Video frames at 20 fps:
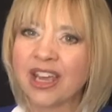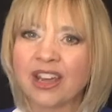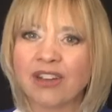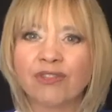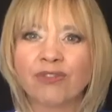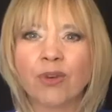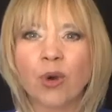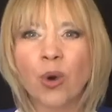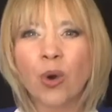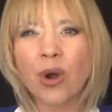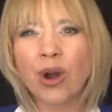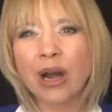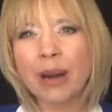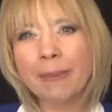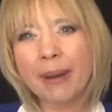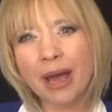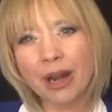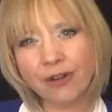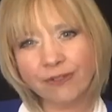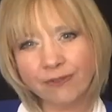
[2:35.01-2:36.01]
For
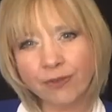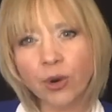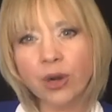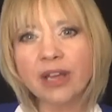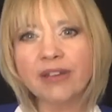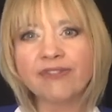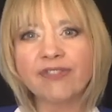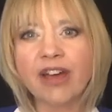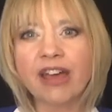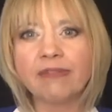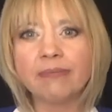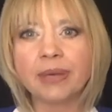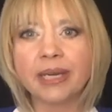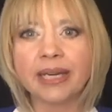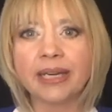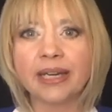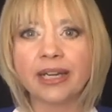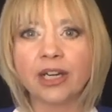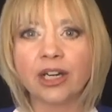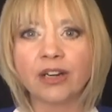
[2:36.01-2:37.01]
about a
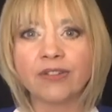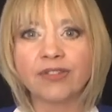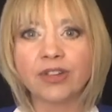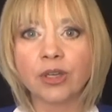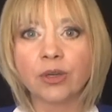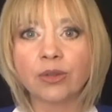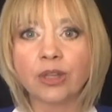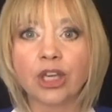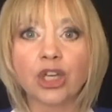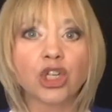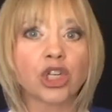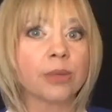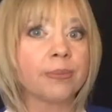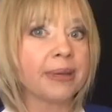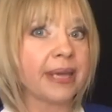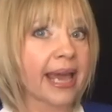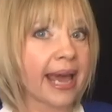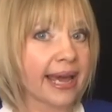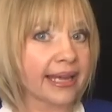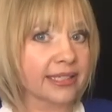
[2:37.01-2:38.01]
45-minute interview, they should
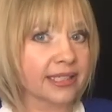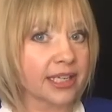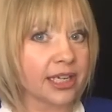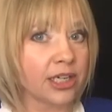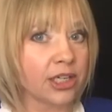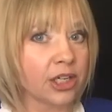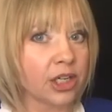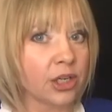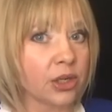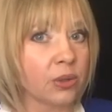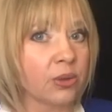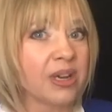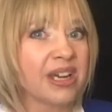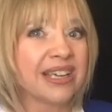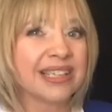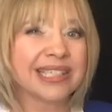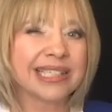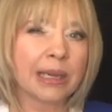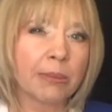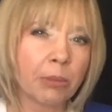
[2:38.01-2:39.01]
be asking you
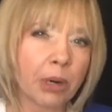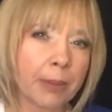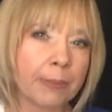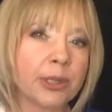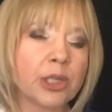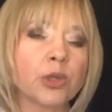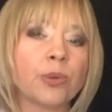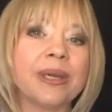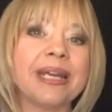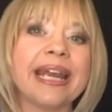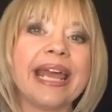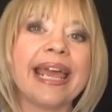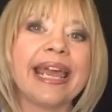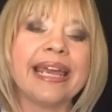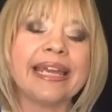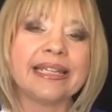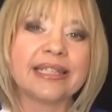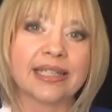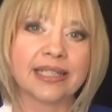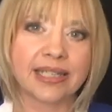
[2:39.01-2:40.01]
somewhere between
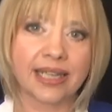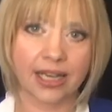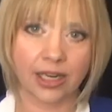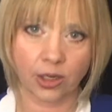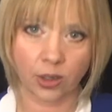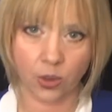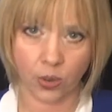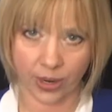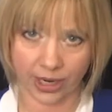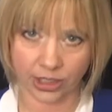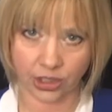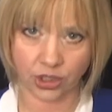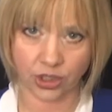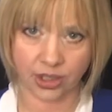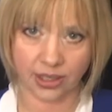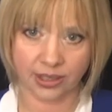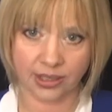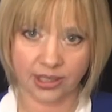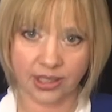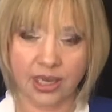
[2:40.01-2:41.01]
8 to 10
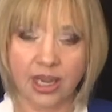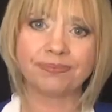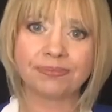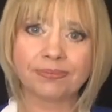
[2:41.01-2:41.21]
questions.